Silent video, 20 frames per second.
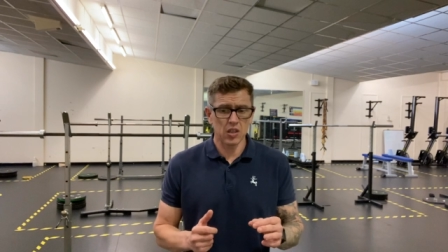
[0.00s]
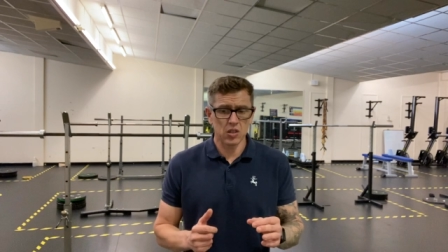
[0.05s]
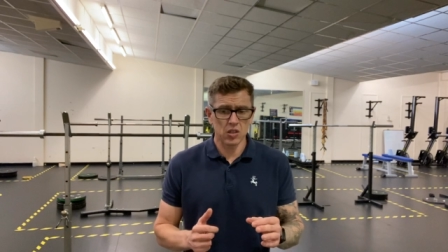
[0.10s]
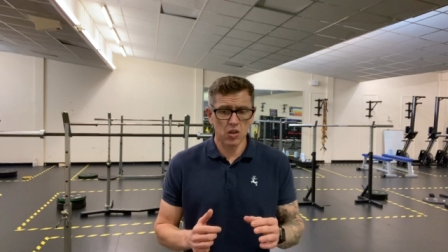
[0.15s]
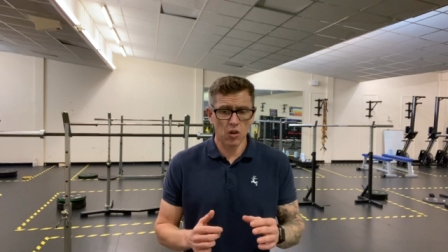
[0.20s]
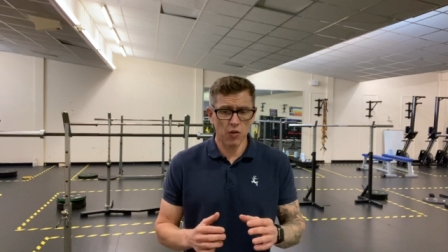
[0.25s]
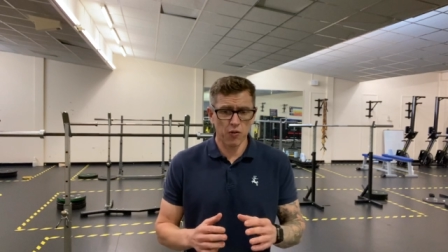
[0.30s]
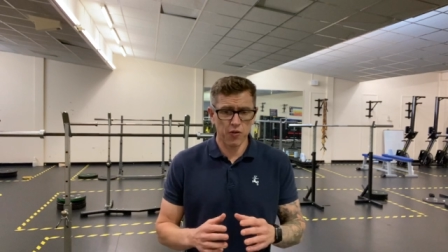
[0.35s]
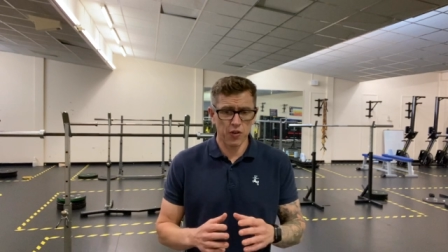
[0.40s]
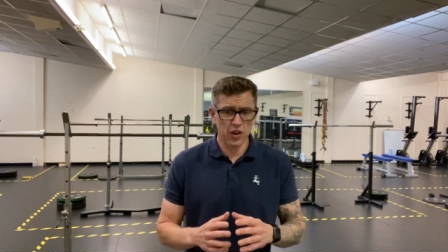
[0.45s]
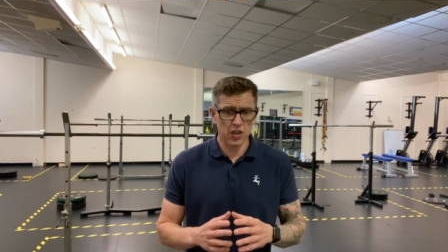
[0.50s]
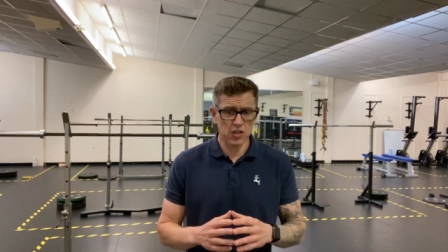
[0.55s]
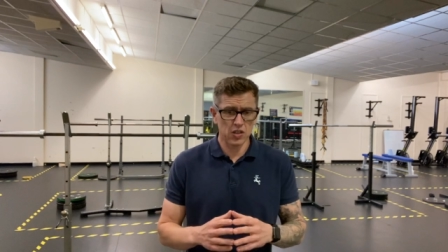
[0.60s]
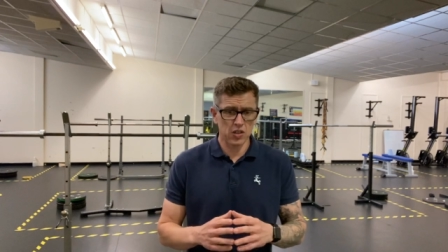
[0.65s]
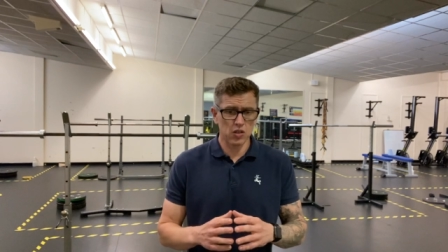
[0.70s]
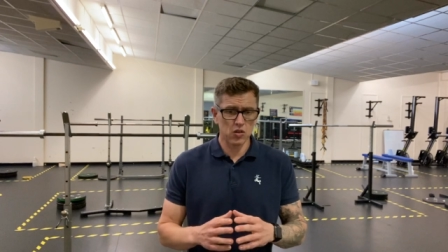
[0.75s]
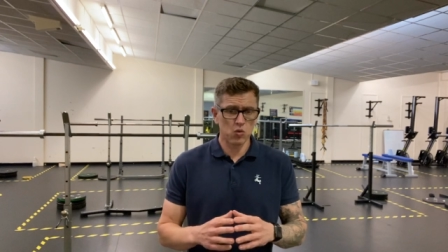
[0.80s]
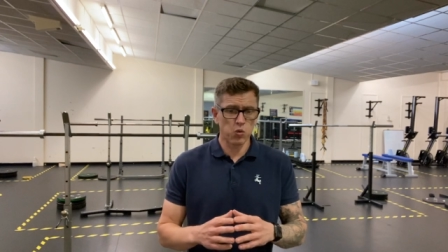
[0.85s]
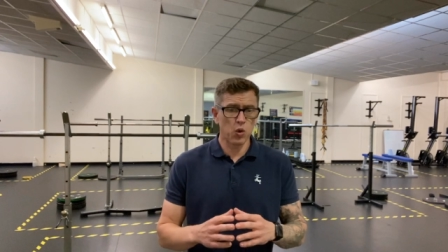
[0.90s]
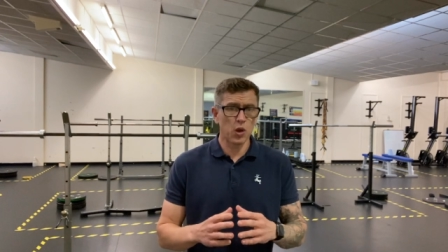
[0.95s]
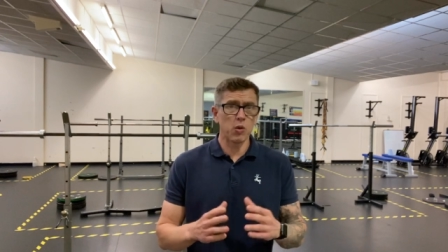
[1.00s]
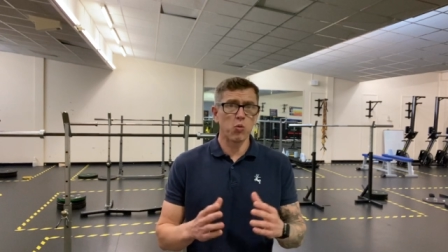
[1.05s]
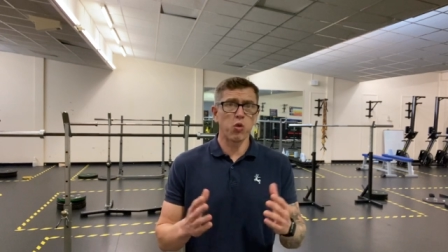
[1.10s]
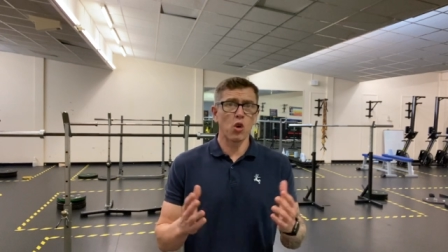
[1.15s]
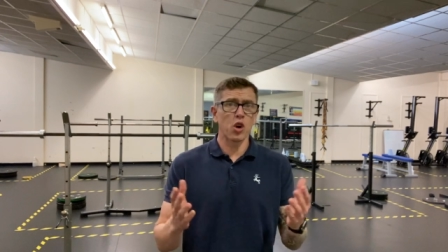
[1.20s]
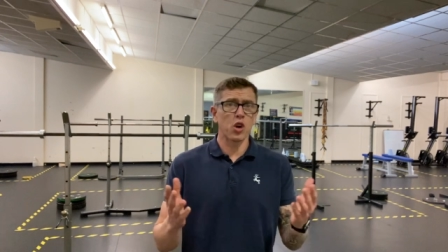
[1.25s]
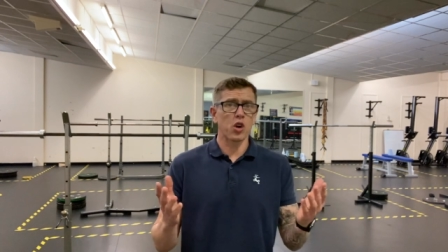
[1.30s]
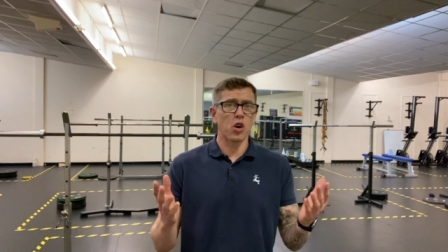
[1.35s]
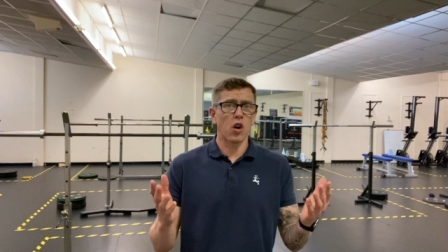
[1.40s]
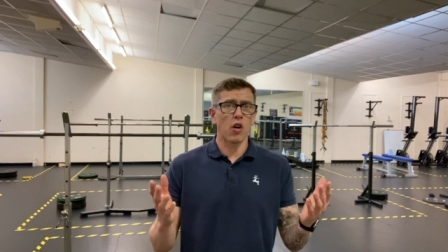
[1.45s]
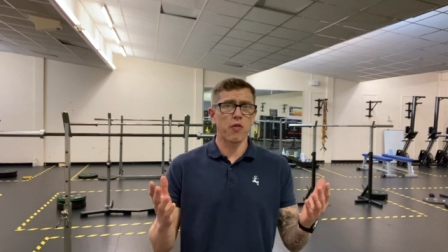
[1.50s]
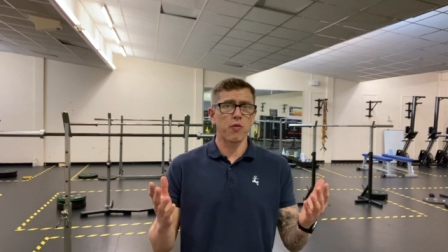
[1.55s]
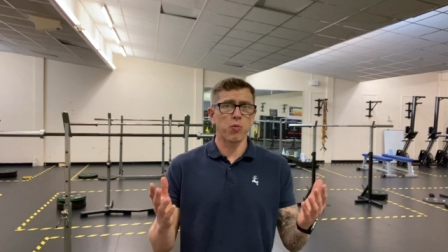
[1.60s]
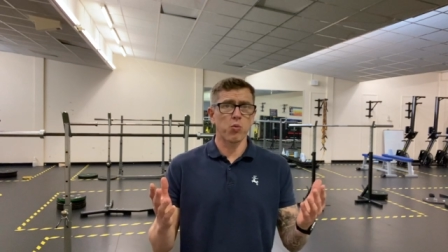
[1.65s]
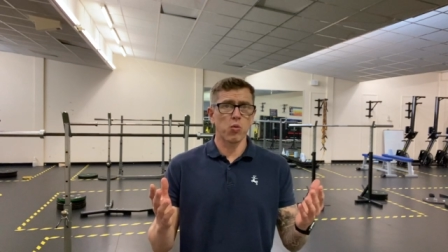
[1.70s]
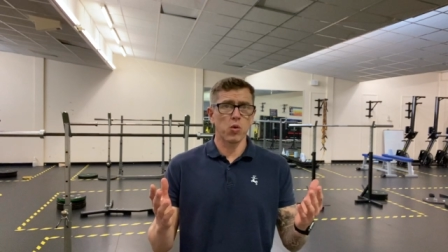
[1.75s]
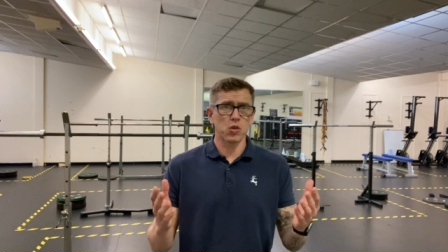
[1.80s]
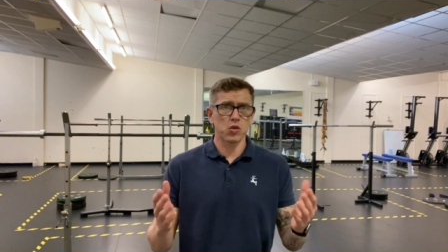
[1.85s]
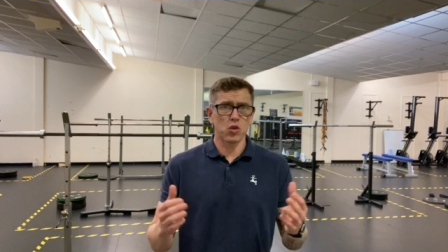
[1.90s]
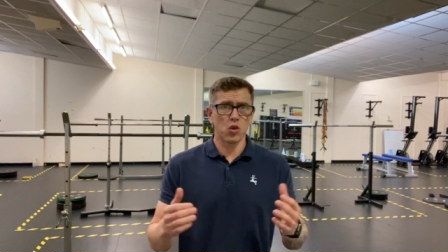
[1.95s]
So, for instance, we work off
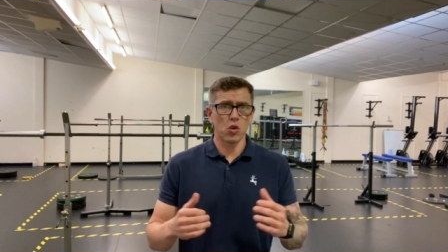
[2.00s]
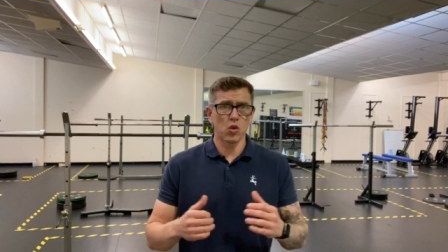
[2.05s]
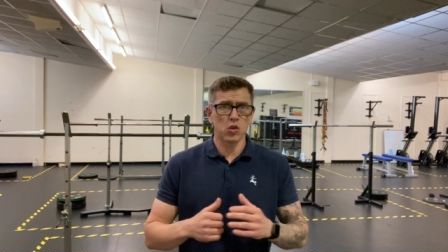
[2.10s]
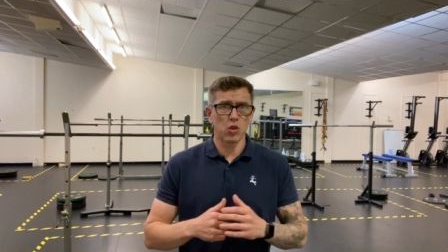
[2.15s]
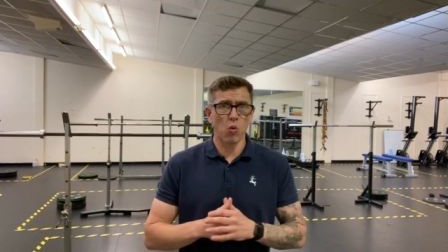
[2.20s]
what's called